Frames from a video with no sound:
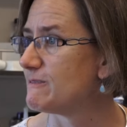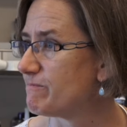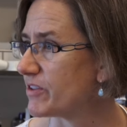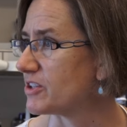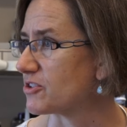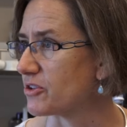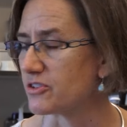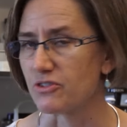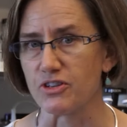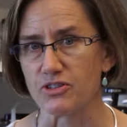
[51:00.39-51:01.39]
Right. And so
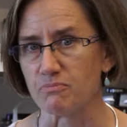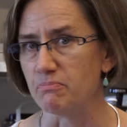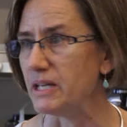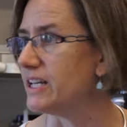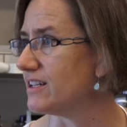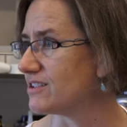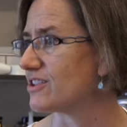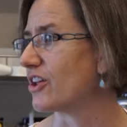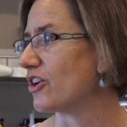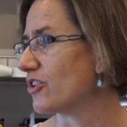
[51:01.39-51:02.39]
these are these beans
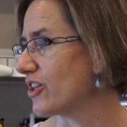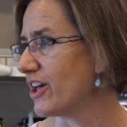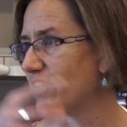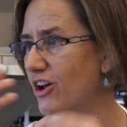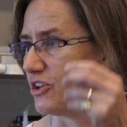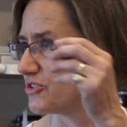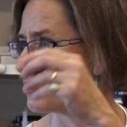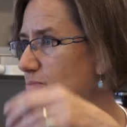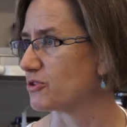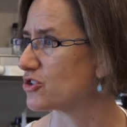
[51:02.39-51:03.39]
that are then all
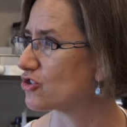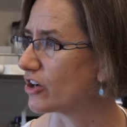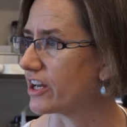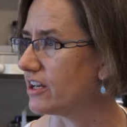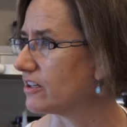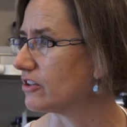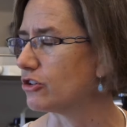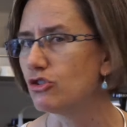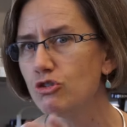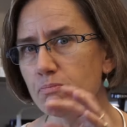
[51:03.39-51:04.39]
super stringy, and the
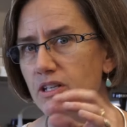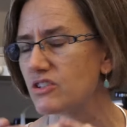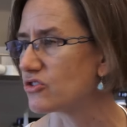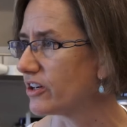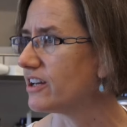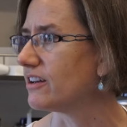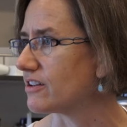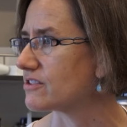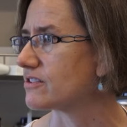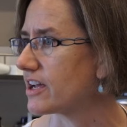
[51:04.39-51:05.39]
goopy
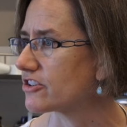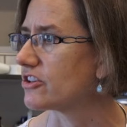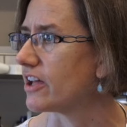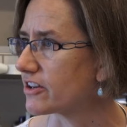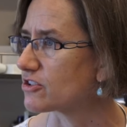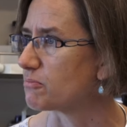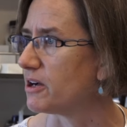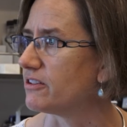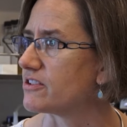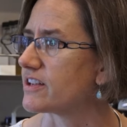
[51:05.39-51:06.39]
stringiness is actually the
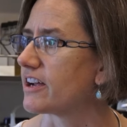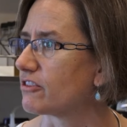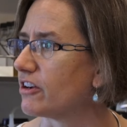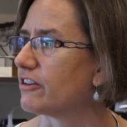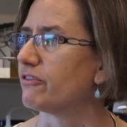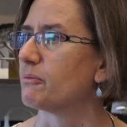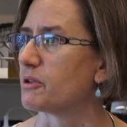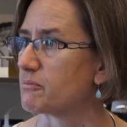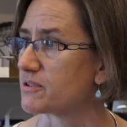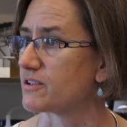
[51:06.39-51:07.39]
exopolysaccharide from
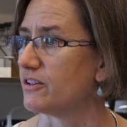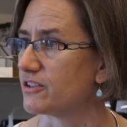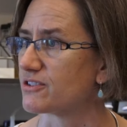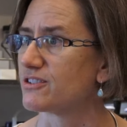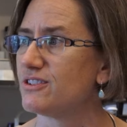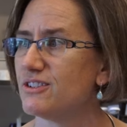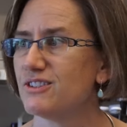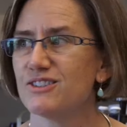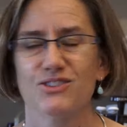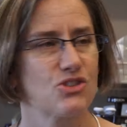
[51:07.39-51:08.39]
the bacillus
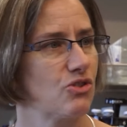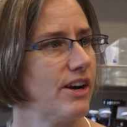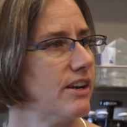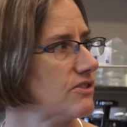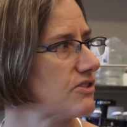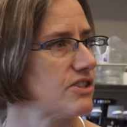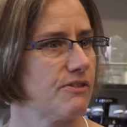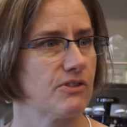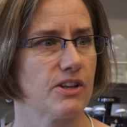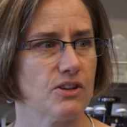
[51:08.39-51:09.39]
strains, the
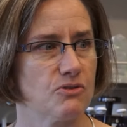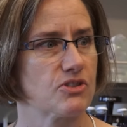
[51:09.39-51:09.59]
stuff that they